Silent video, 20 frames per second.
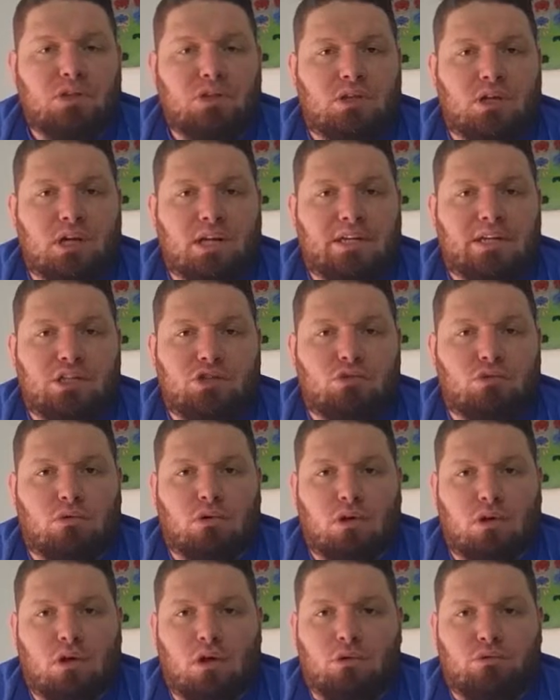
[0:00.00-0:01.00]
the ladies were
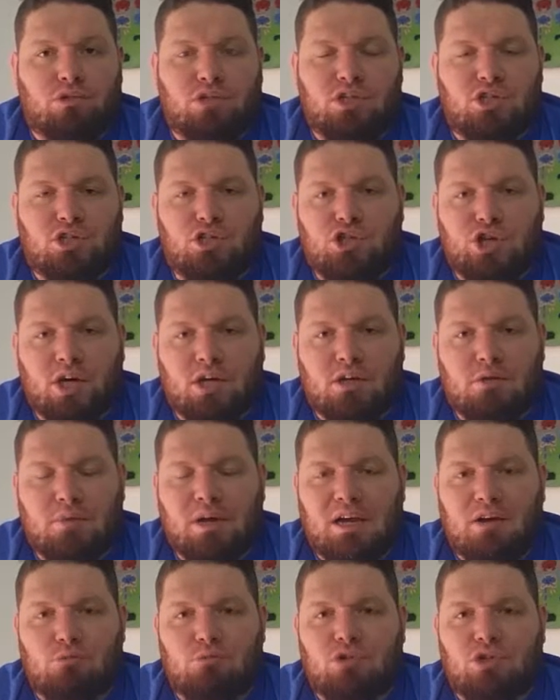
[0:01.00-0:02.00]
like, "Oh, did you check them?
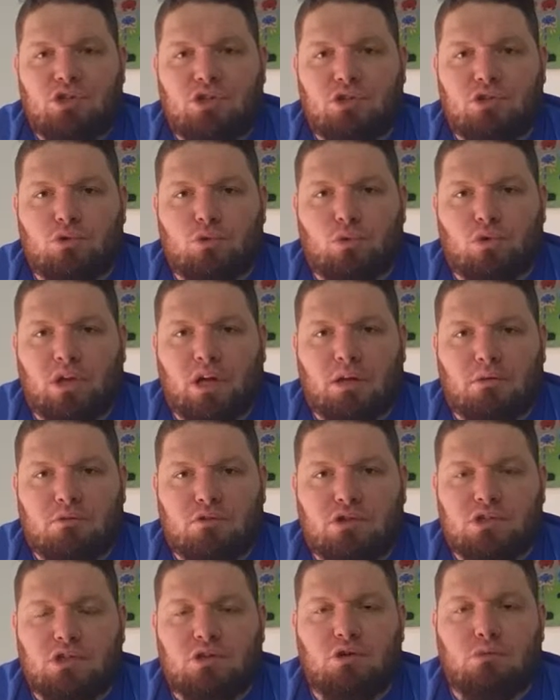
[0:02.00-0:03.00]
How much is all that?"
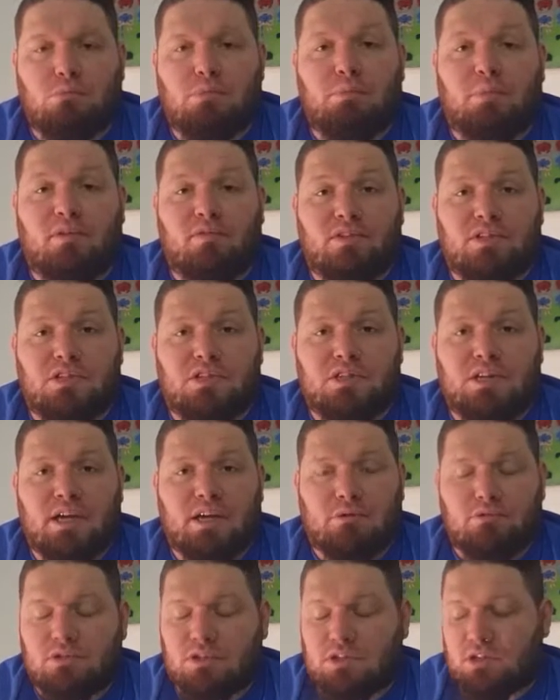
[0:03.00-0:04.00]
Because I couldn't be bothered to
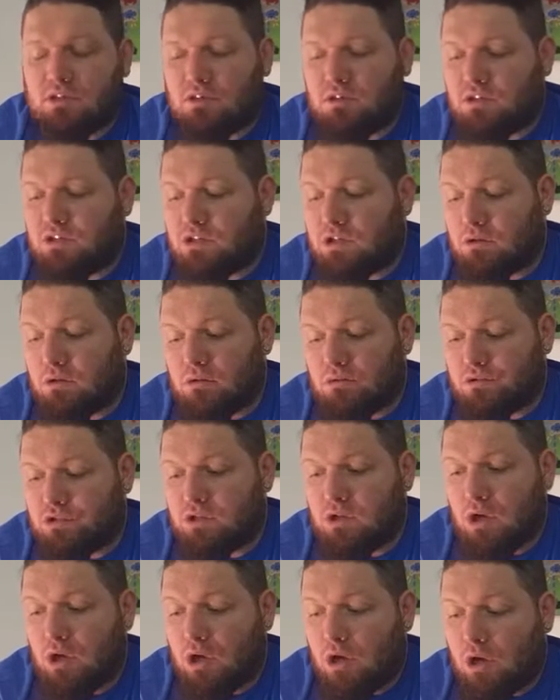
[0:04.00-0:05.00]
count it, and I said, "Oh, it's
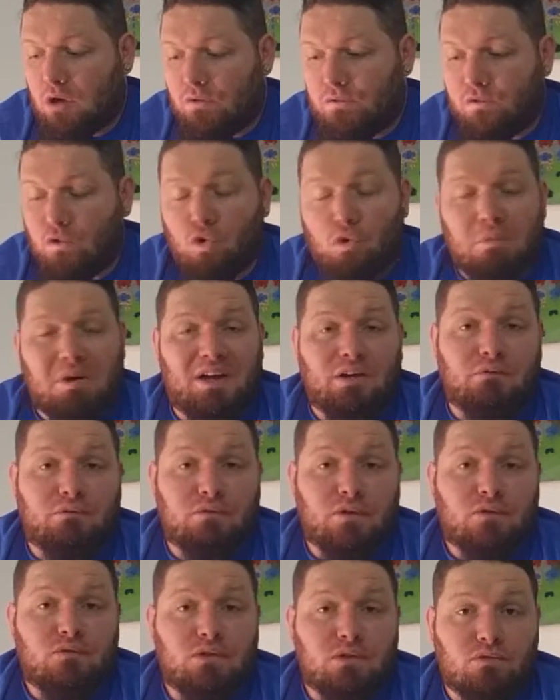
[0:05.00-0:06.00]

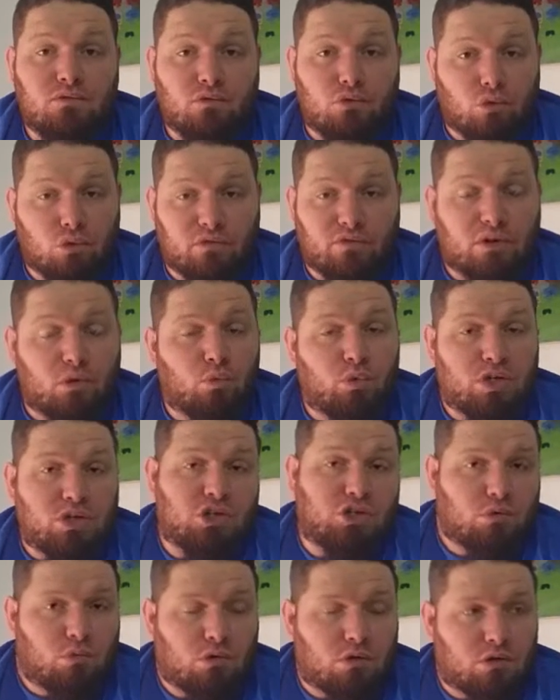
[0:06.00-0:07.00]
£4.50 for all of it,"
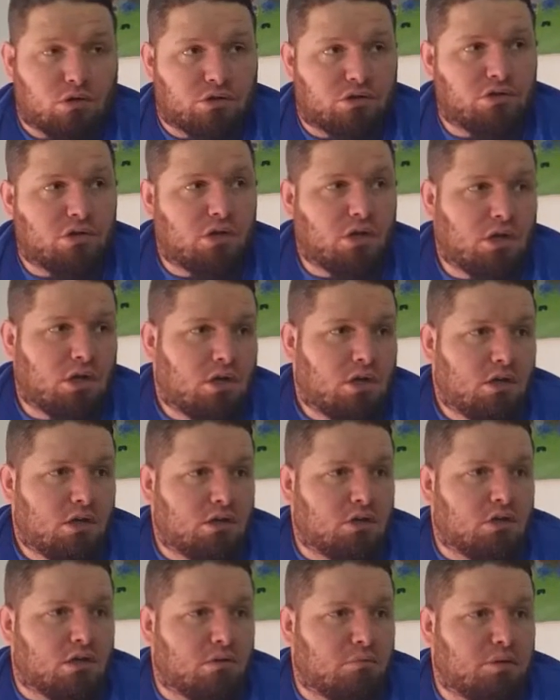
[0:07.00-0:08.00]
which it was.
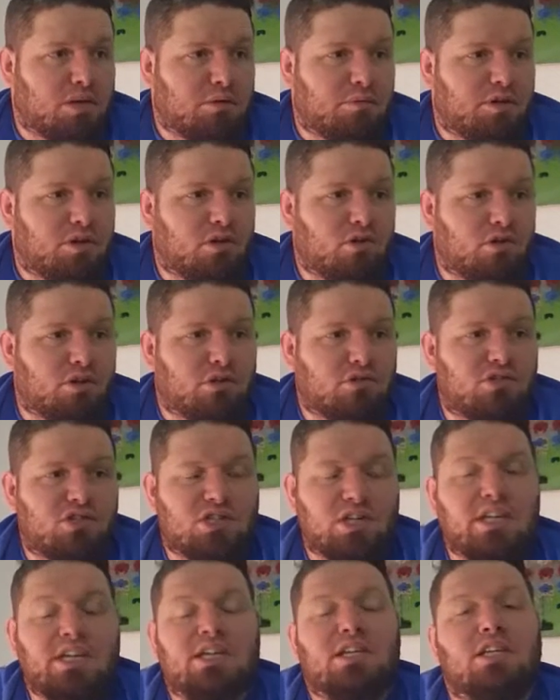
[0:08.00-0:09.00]
You know, maybe I could have
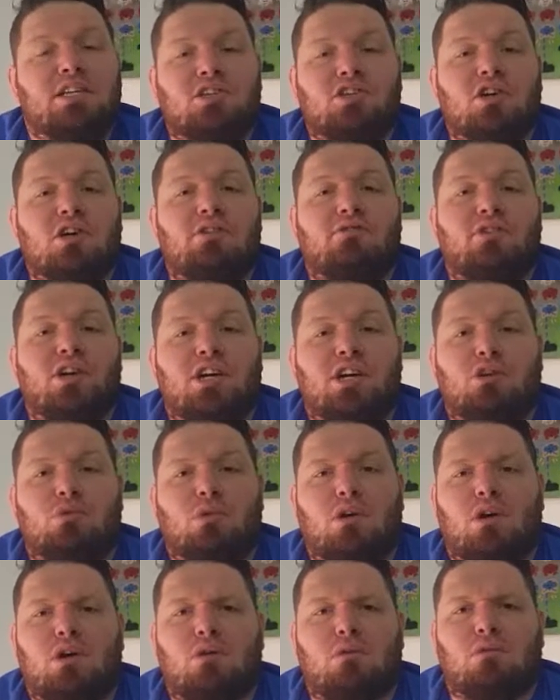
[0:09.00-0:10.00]
sneakily turned around and
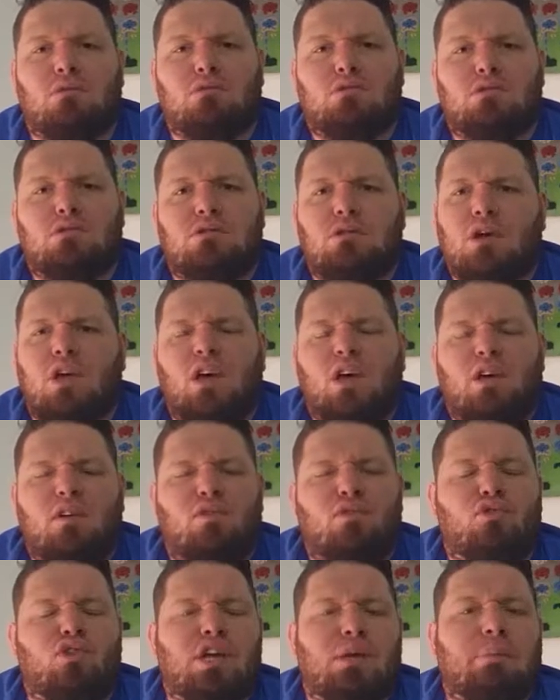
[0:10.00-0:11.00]
went, "Oh, it's
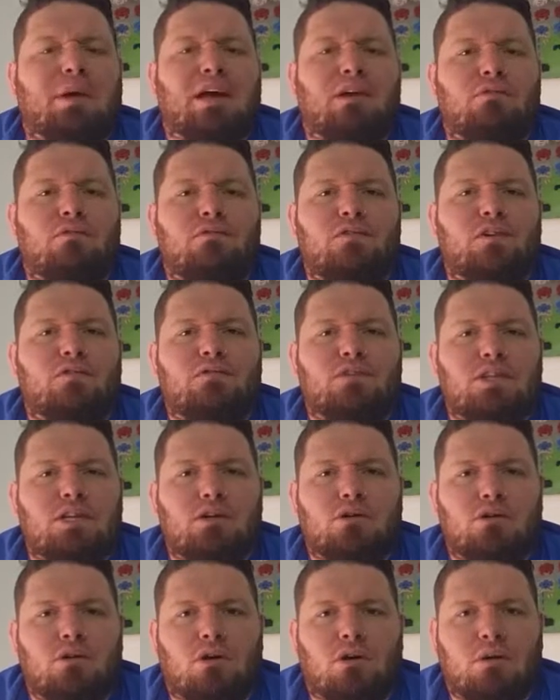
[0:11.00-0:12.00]
£3.50
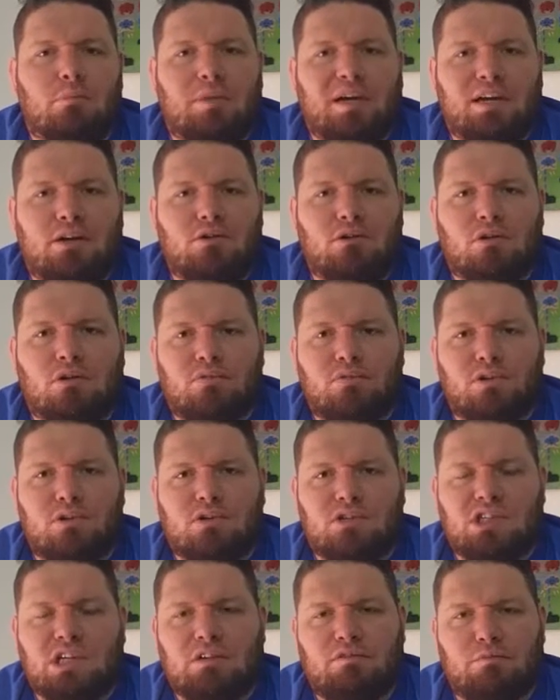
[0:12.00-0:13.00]
and knock £1 off
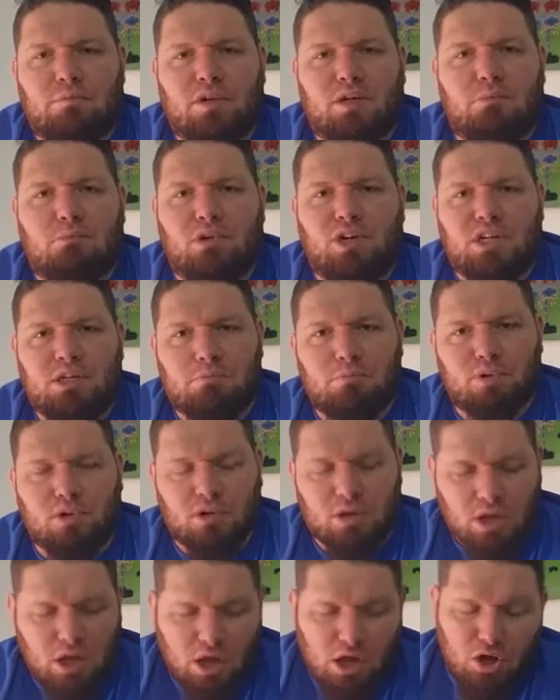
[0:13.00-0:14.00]
it, save a bit of money."
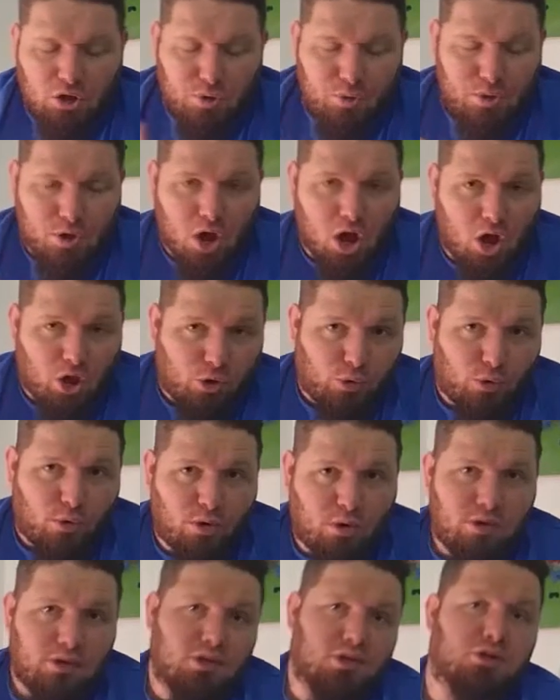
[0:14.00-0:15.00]
But no,
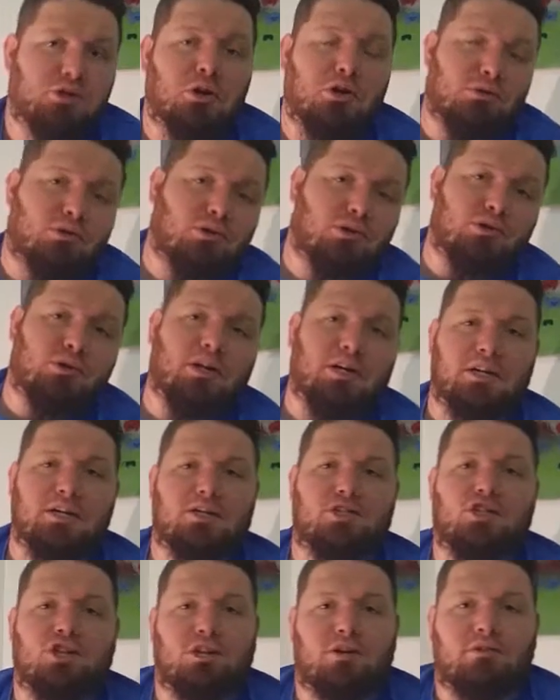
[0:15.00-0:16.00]
you don't do that in
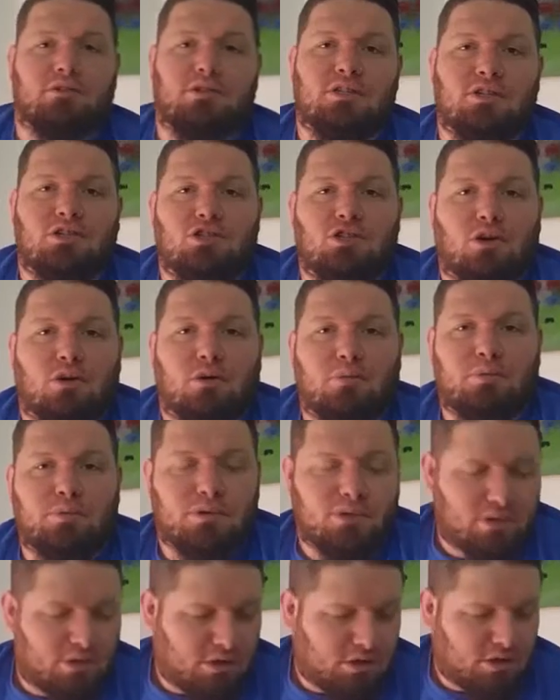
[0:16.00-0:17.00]
a charity shop.
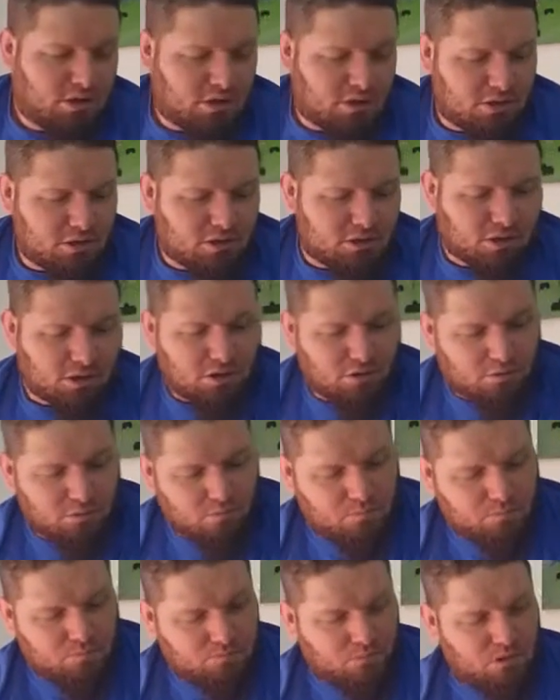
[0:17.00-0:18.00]
So
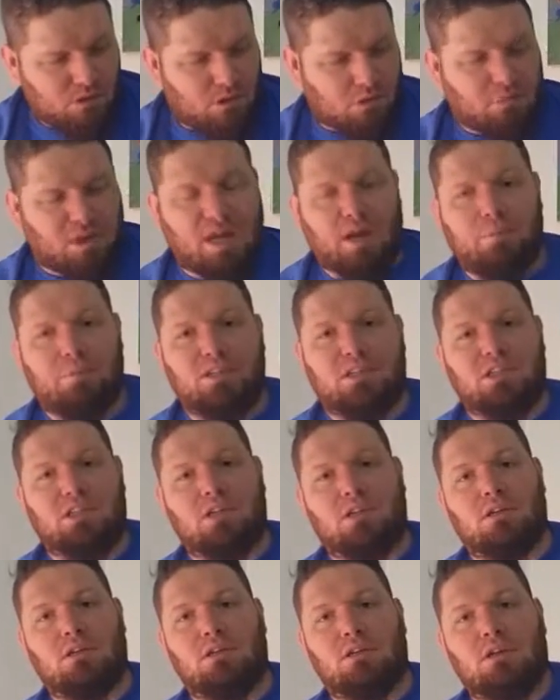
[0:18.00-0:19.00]
I'm happy
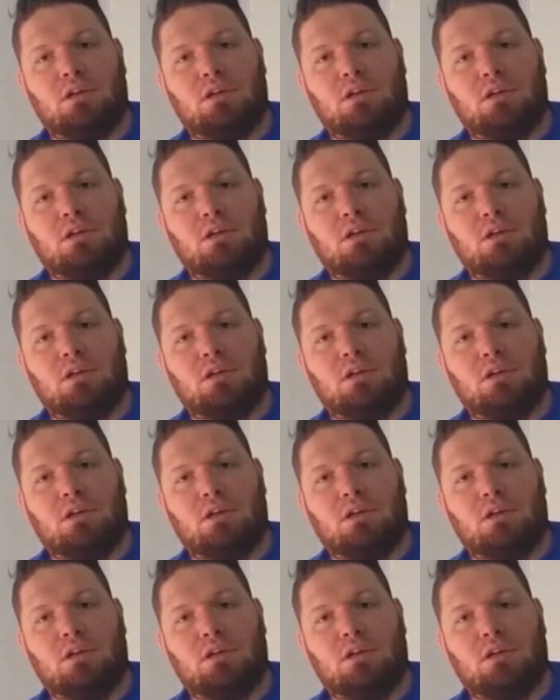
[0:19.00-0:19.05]
to